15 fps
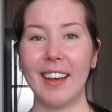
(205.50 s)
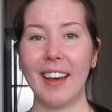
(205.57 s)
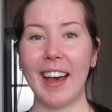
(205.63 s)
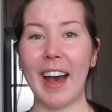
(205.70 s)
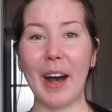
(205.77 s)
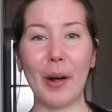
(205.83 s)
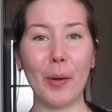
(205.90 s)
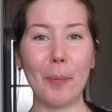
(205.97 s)

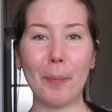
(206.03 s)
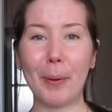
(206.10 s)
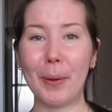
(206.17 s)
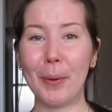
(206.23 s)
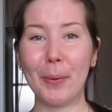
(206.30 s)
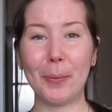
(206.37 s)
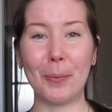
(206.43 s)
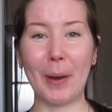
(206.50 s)
help
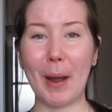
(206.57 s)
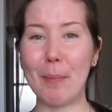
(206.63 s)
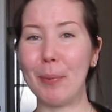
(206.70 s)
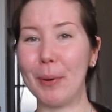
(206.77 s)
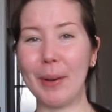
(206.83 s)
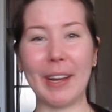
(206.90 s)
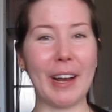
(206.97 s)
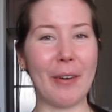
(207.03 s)
when I'm
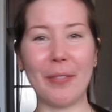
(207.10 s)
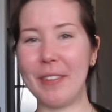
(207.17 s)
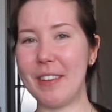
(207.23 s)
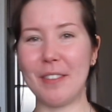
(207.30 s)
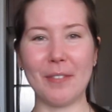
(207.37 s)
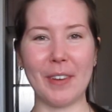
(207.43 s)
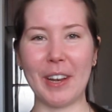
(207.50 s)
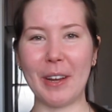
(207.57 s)
putting out
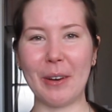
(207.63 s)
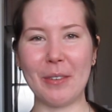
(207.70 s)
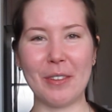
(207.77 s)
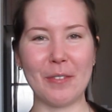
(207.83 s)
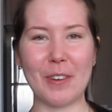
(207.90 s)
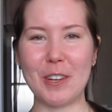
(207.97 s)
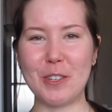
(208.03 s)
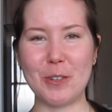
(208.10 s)
these videos,
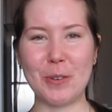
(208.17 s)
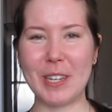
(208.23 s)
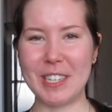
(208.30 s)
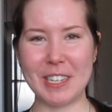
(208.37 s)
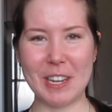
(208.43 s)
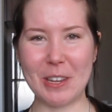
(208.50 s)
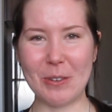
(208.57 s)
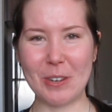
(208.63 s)
if I do
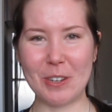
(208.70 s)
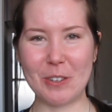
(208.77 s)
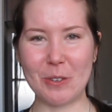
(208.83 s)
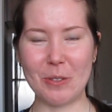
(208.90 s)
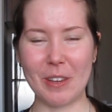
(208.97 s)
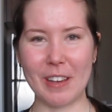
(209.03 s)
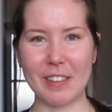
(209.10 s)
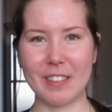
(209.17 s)
continue to do
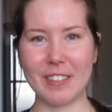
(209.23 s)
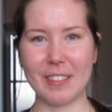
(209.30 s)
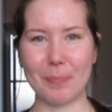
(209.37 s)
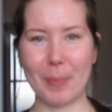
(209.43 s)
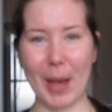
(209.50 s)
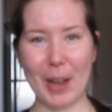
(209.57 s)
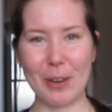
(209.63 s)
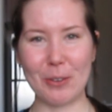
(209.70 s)
this
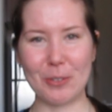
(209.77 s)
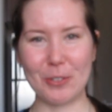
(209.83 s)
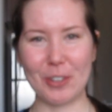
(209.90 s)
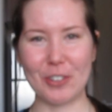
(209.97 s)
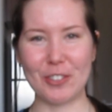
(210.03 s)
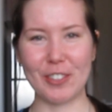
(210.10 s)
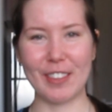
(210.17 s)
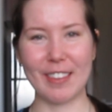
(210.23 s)
pet
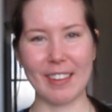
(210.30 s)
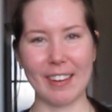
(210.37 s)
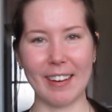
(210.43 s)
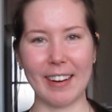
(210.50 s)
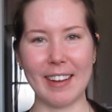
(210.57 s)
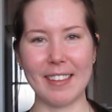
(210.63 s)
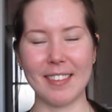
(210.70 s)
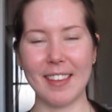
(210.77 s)
nutrition
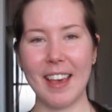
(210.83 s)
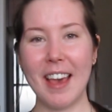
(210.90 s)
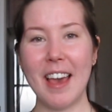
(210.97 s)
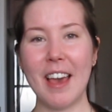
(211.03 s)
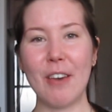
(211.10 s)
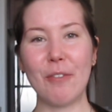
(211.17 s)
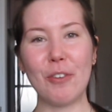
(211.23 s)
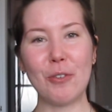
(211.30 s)
series,
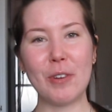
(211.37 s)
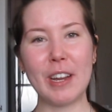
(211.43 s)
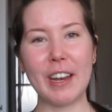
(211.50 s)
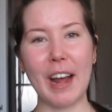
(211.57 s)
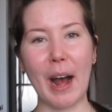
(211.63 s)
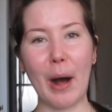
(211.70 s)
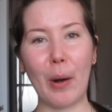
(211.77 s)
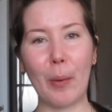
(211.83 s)
if you need
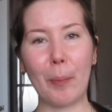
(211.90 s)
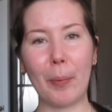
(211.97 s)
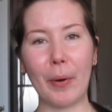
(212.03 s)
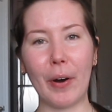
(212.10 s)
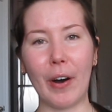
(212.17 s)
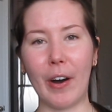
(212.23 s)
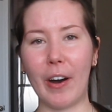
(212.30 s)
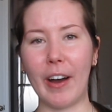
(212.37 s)
help
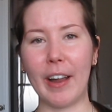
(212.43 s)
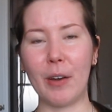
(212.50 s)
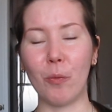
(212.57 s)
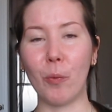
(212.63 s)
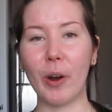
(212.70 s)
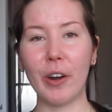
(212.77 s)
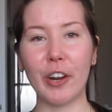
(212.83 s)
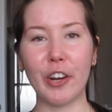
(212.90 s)
on
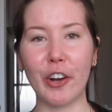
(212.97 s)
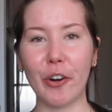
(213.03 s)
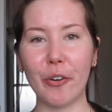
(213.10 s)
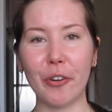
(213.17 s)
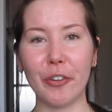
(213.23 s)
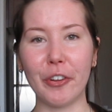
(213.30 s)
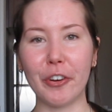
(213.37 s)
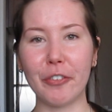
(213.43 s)
where to go
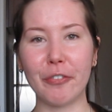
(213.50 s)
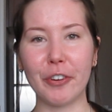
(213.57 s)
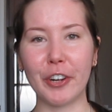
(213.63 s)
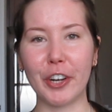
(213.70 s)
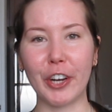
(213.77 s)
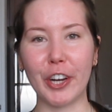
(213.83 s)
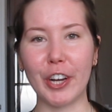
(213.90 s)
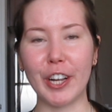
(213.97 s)
to look for
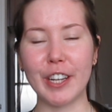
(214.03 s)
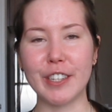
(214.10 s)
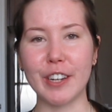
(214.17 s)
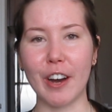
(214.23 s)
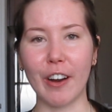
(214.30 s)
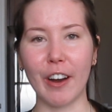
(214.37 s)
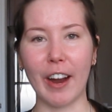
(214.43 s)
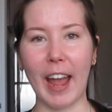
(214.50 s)
good
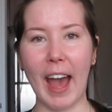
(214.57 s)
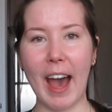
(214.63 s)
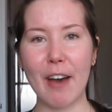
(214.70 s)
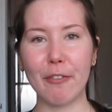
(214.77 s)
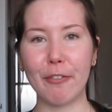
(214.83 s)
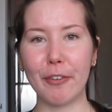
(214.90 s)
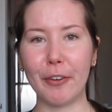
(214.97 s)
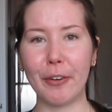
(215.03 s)
dog or
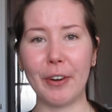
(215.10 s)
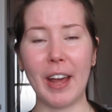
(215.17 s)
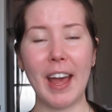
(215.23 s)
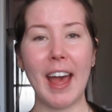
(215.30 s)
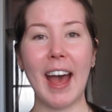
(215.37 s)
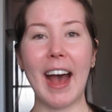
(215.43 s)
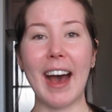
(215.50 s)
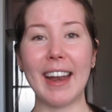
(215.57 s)
cat food,
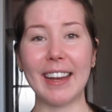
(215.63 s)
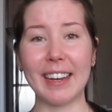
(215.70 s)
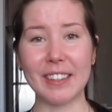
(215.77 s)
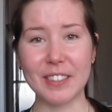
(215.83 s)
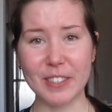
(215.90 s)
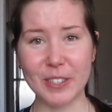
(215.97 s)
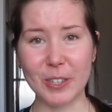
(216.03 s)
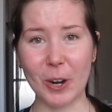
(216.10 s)
how to get
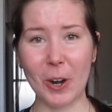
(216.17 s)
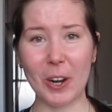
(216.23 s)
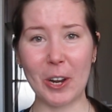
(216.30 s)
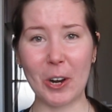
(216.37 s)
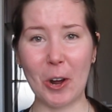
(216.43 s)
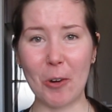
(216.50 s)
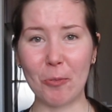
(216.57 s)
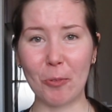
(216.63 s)
started
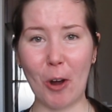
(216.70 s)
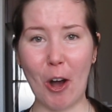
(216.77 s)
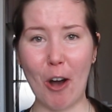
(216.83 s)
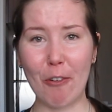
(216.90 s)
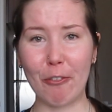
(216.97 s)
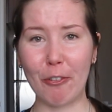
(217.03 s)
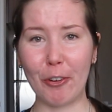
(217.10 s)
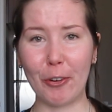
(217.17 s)
on raw
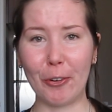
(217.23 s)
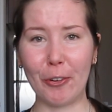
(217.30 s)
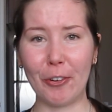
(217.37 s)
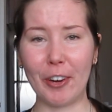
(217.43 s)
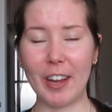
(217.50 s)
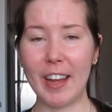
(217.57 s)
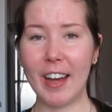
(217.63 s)
food,